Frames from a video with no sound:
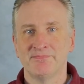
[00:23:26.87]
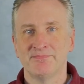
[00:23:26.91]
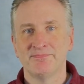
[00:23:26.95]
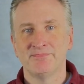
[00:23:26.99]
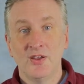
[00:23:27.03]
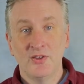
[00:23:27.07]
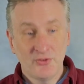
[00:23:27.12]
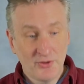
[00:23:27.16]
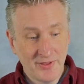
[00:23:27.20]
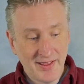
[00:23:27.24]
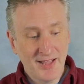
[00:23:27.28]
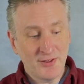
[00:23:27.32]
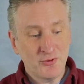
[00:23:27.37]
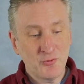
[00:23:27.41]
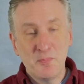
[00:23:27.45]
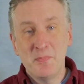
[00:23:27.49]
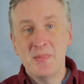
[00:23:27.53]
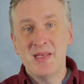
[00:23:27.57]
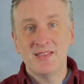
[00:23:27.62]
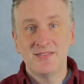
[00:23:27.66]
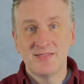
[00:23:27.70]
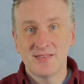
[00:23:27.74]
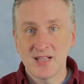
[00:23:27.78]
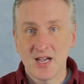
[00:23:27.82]
So that's
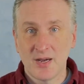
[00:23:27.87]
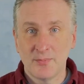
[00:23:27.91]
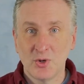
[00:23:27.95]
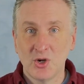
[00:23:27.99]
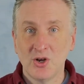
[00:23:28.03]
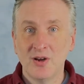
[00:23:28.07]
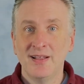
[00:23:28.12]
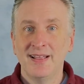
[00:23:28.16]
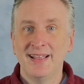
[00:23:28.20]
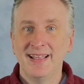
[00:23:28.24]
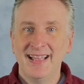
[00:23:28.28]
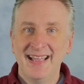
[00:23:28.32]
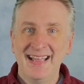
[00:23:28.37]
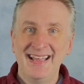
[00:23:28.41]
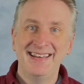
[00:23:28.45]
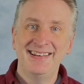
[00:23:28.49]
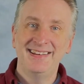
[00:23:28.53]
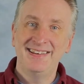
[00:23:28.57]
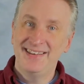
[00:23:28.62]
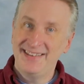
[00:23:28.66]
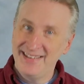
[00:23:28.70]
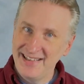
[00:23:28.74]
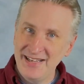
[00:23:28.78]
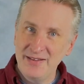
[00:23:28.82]
Midsummer
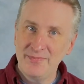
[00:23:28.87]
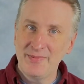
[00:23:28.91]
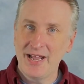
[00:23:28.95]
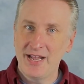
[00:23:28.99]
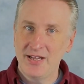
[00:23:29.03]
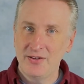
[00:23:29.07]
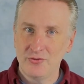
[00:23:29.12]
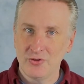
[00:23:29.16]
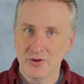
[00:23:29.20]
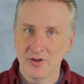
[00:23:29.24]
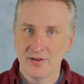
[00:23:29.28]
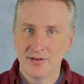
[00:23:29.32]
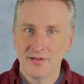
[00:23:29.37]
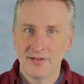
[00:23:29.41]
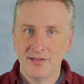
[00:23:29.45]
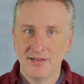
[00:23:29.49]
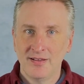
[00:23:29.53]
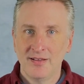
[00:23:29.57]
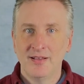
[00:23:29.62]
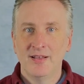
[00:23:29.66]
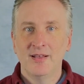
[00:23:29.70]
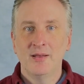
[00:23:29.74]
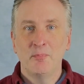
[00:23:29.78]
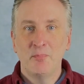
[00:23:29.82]
in D major,
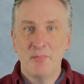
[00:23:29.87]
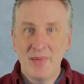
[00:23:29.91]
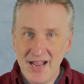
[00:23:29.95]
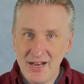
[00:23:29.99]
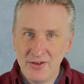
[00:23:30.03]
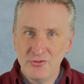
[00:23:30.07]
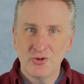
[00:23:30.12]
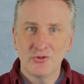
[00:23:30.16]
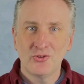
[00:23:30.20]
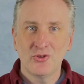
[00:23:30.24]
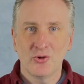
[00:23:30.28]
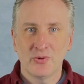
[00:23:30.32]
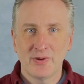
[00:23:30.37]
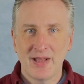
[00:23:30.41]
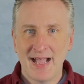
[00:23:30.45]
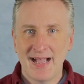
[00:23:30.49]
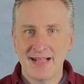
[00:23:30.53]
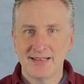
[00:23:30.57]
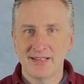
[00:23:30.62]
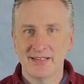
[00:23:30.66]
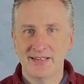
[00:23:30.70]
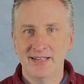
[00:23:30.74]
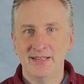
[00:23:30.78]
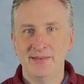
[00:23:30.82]
major
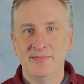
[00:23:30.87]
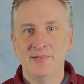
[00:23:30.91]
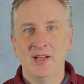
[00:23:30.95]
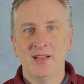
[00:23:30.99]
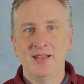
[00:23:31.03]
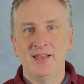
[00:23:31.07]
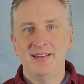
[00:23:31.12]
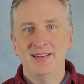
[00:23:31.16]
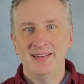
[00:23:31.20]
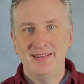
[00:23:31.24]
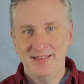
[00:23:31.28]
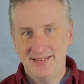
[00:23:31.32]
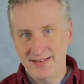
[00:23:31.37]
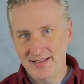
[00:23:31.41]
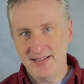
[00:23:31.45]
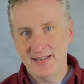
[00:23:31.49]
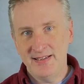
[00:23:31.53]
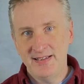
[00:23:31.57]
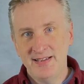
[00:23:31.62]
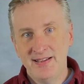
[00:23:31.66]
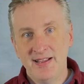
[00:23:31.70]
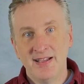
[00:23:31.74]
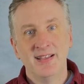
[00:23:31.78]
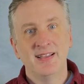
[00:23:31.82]
tonality,
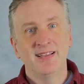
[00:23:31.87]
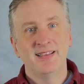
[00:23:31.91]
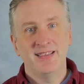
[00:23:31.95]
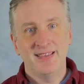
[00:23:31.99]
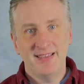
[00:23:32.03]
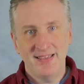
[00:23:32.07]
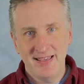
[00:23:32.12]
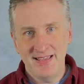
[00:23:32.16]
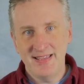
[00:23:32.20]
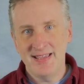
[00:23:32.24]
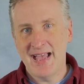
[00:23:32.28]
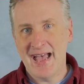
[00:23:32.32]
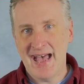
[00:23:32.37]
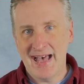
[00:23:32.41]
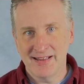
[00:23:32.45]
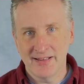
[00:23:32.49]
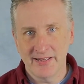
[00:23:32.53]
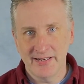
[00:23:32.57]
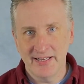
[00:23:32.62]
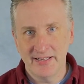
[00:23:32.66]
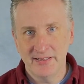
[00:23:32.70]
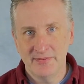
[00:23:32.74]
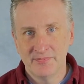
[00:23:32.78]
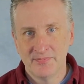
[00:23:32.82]
D
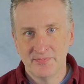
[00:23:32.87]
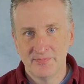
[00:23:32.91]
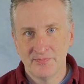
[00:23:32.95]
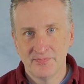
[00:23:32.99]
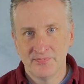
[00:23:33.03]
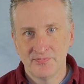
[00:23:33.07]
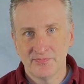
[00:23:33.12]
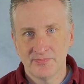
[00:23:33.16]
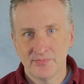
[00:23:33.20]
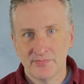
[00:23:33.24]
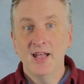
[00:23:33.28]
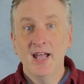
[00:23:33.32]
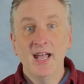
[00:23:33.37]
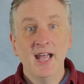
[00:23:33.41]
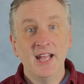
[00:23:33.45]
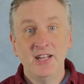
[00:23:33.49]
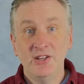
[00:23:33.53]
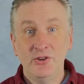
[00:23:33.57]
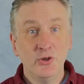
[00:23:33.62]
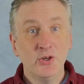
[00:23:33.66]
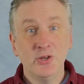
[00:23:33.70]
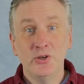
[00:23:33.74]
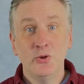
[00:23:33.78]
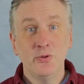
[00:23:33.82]
keyality. And
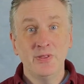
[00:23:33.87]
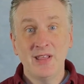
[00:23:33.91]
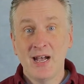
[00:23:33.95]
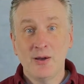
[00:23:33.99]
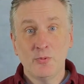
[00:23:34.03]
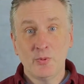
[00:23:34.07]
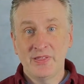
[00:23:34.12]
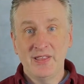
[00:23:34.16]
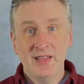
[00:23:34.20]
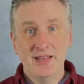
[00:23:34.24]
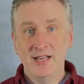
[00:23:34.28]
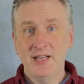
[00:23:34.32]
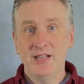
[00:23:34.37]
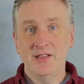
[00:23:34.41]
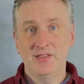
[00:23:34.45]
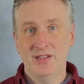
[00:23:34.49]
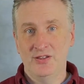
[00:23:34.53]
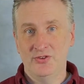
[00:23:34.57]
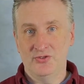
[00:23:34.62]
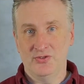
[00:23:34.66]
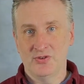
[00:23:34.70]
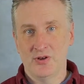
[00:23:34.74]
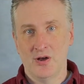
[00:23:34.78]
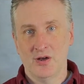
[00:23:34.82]
you can do that with any of
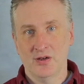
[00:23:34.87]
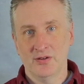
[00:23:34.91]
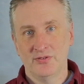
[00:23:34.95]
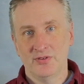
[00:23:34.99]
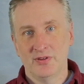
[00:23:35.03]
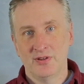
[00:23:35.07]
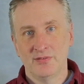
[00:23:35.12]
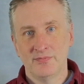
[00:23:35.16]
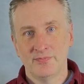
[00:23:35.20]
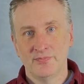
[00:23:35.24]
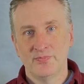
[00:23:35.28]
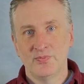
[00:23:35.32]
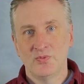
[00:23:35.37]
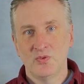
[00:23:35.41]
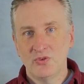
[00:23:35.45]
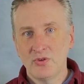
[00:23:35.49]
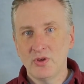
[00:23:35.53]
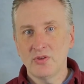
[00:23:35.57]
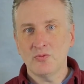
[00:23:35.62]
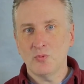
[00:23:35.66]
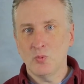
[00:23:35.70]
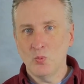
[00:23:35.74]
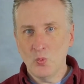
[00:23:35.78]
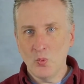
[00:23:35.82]
these songs.
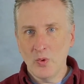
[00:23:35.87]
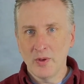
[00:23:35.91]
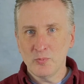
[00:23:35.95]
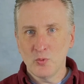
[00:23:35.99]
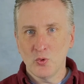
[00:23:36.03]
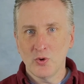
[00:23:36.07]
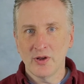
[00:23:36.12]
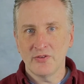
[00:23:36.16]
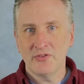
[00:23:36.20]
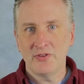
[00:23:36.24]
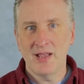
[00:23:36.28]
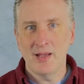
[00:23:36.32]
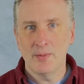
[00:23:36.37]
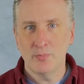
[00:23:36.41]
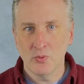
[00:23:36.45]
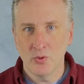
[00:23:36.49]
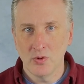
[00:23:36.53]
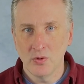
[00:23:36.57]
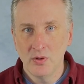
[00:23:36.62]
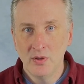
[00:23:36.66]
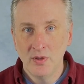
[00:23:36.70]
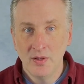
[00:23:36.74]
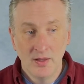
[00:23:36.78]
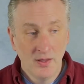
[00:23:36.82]
Just one more
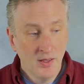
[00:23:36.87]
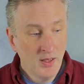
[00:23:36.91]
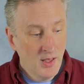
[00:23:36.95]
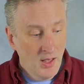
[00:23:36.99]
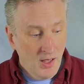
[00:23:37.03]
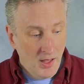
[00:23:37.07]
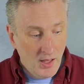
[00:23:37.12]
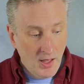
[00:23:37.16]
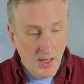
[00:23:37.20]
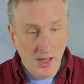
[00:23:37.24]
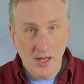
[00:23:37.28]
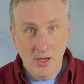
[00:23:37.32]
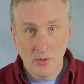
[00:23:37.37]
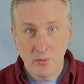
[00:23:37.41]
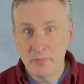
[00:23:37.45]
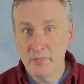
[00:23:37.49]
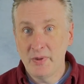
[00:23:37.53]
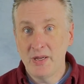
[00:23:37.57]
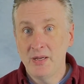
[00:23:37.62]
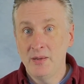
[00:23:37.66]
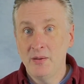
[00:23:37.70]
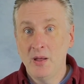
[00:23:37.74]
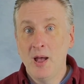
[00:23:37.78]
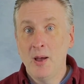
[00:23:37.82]
example would
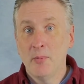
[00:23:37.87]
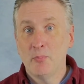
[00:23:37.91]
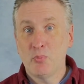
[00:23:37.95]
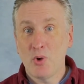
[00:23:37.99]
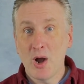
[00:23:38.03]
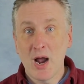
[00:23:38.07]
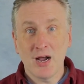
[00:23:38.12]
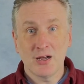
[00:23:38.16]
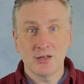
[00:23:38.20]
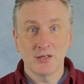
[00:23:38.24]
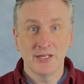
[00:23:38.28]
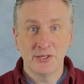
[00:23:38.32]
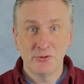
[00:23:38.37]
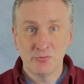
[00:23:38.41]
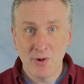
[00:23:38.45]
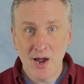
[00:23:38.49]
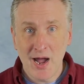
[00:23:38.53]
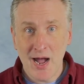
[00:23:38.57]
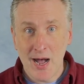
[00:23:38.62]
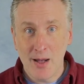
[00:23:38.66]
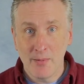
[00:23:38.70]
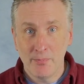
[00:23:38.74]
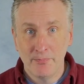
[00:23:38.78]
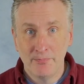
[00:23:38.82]
be Broccoli
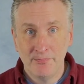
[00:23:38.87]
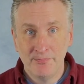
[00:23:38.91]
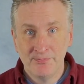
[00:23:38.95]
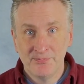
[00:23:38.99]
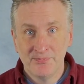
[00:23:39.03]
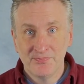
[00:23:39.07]
Rob.